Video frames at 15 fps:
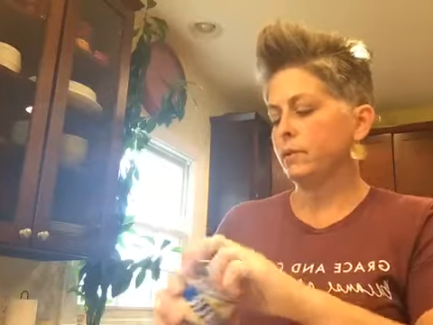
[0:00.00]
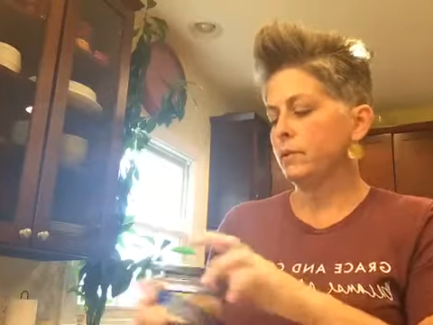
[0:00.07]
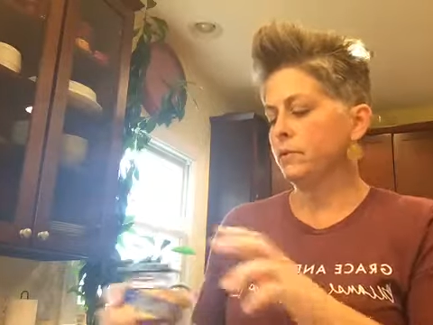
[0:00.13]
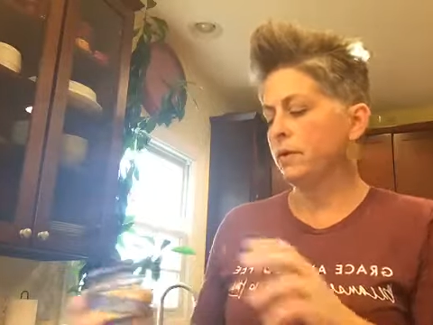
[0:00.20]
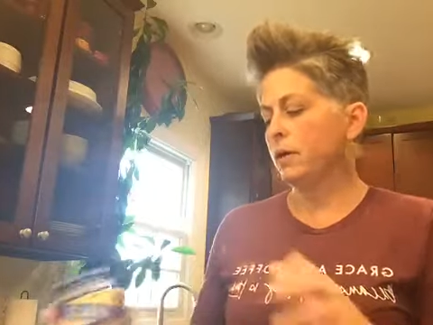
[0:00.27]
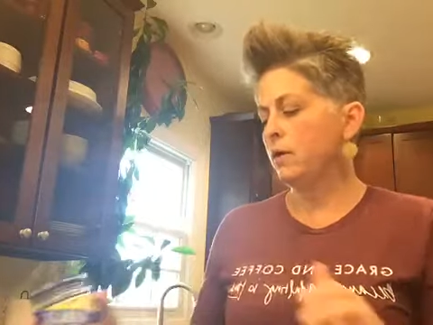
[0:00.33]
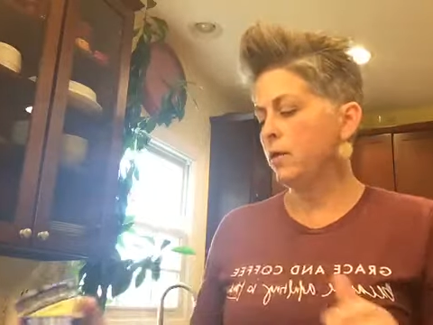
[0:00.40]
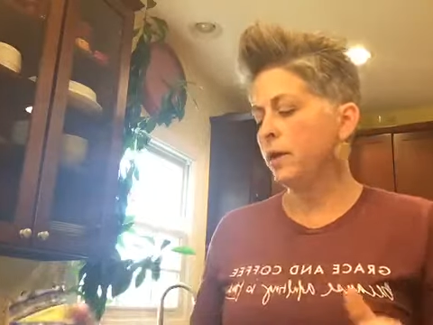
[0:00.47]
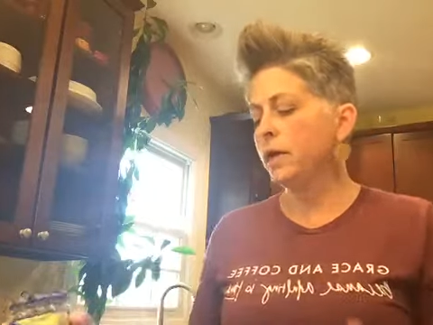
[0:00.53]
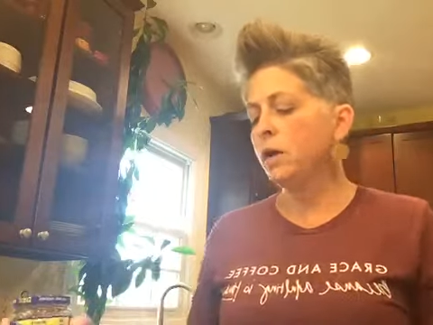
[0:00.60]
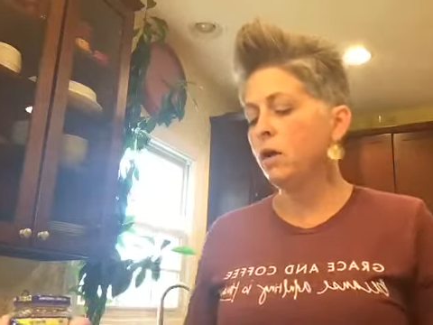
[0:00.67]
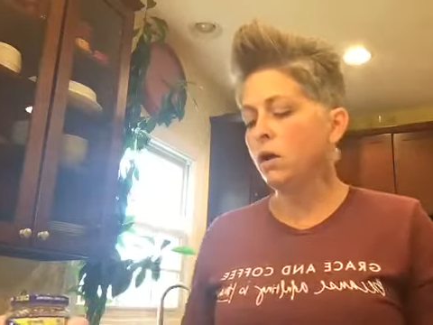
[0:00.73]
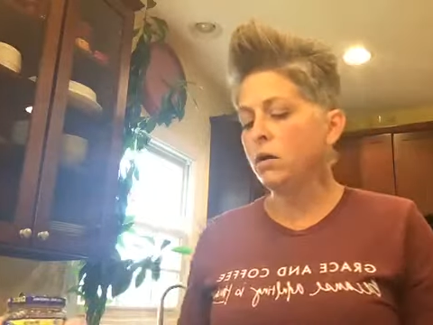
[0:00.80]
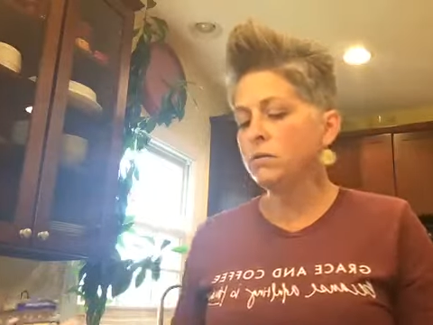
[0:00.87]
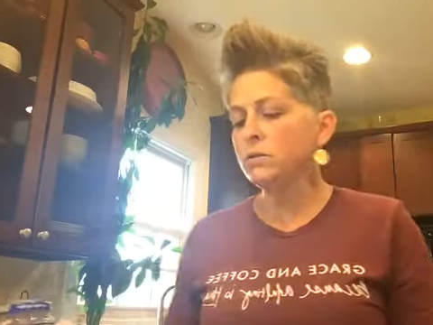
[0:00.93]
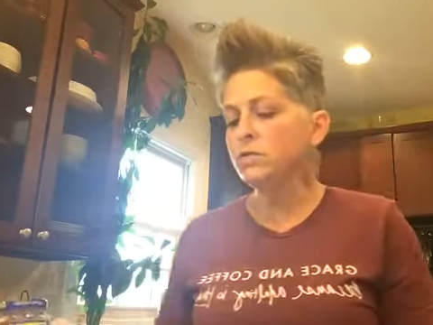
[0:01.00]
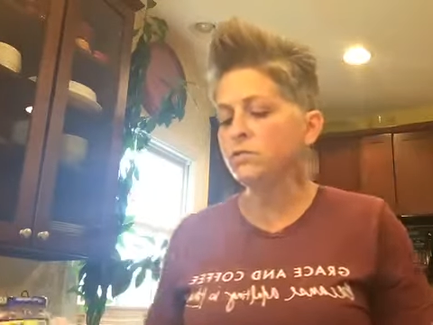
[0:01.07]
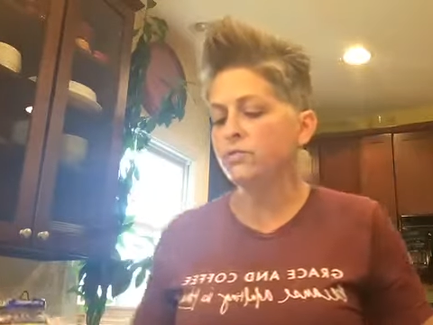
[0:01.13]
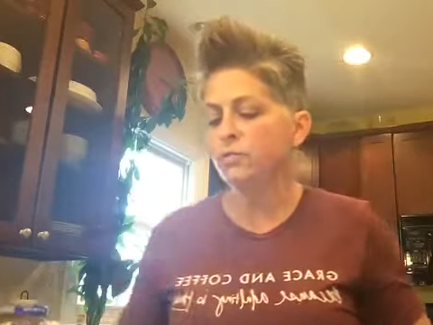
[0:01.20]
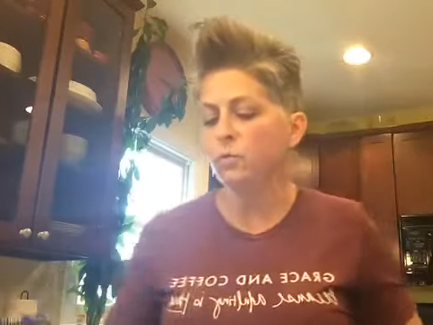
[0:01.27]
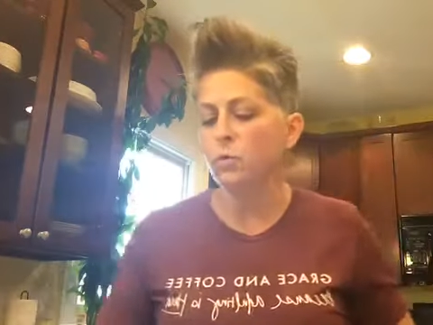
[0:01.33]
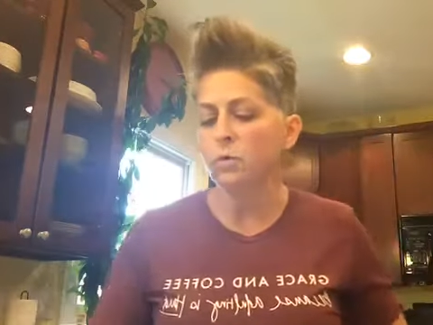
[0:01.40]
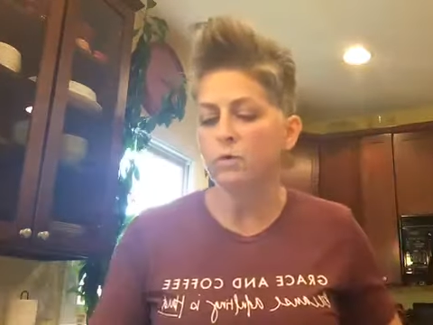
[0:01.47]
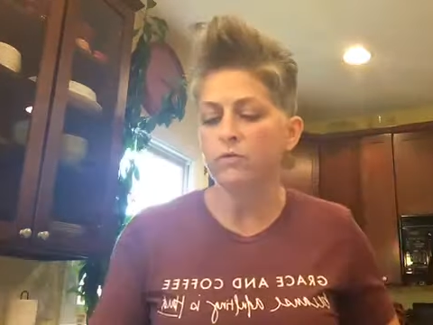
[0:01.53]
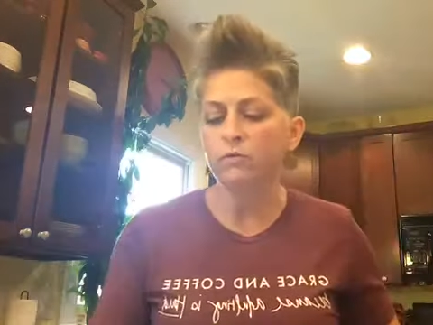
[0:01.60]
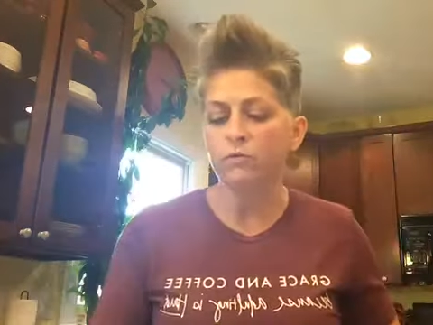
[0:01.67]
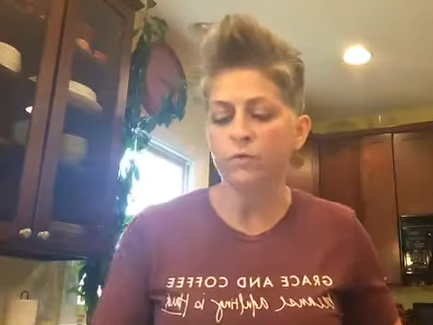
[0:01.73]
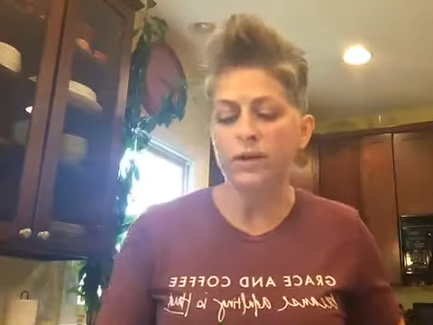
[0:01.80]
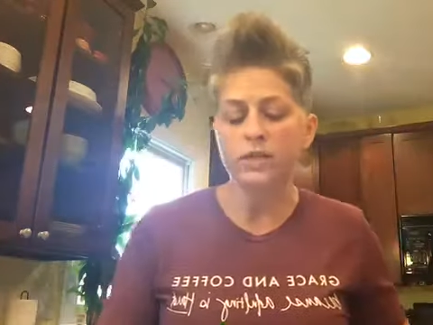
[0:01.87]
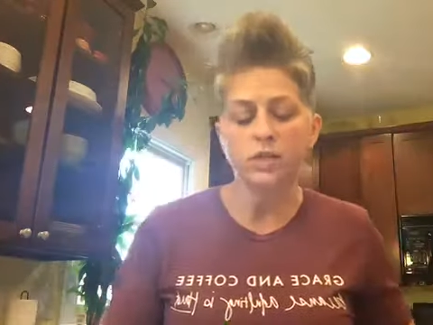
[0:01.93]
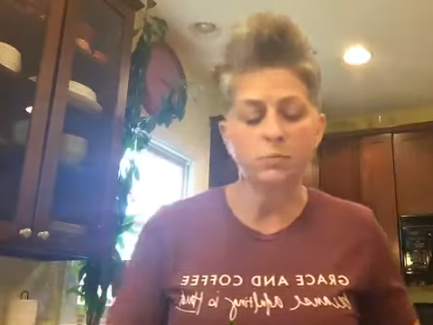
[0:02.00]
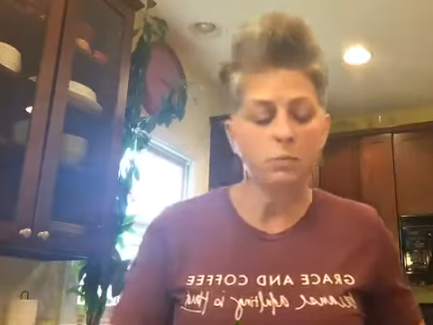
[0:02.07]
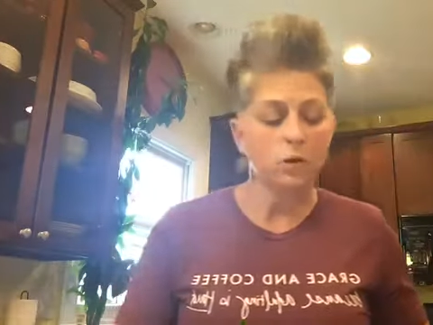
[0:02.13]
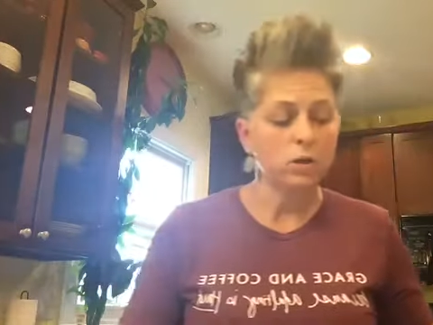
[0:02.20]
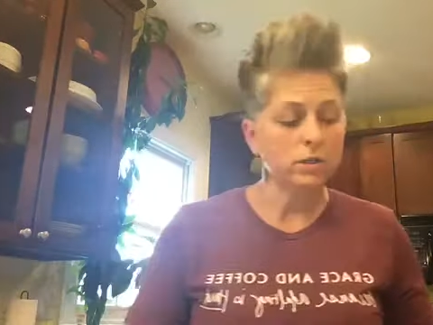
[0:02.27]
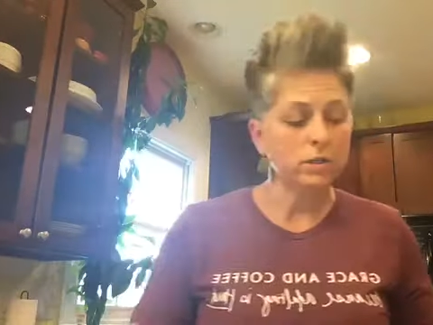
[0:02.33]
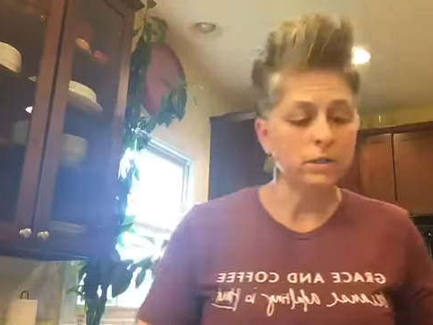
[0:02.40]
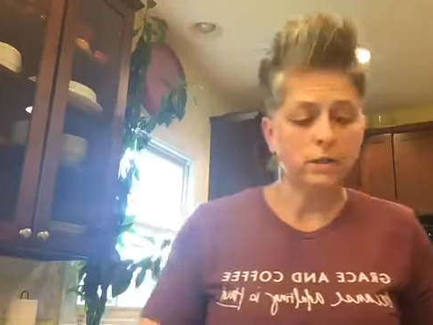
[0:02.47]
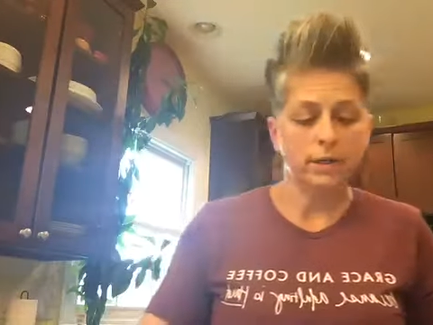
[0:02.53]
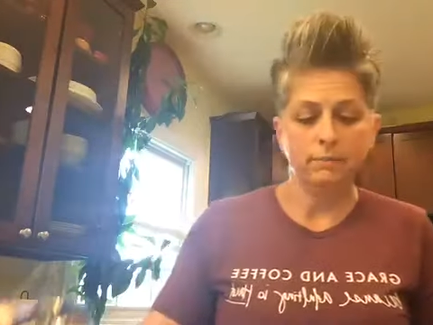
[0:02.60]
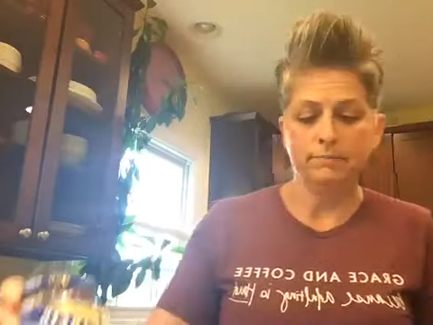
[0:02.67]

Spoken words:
Now, it calls for fresh parsley.